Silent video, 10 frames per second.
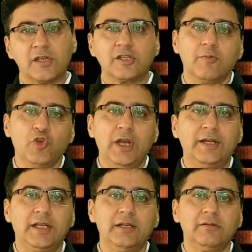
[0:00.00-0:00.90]

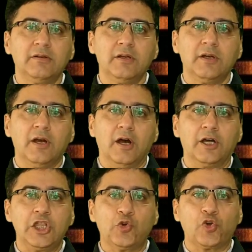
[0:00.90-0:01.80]
simulating
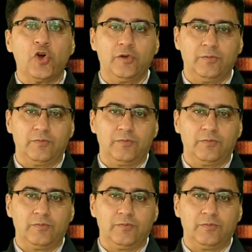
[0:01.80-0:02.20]
a neuron